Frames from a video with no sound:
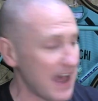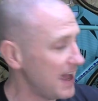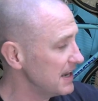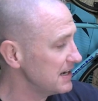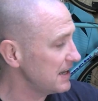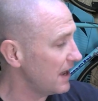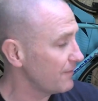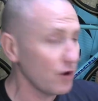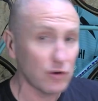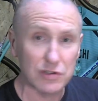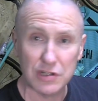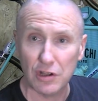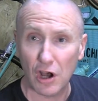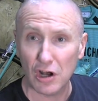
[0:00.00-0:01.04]
and I've
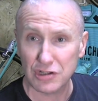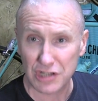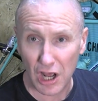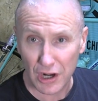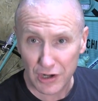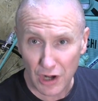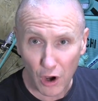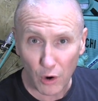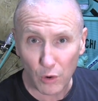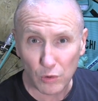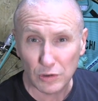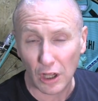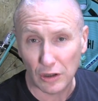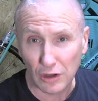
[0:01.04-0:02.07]
also got an
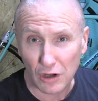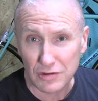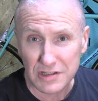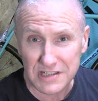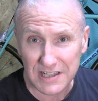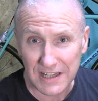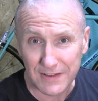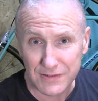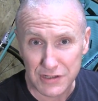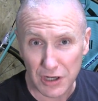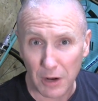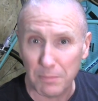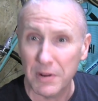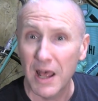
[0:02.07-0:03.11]
old long sleeve
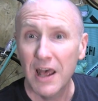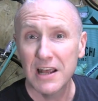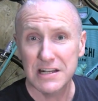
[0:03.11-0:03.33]
top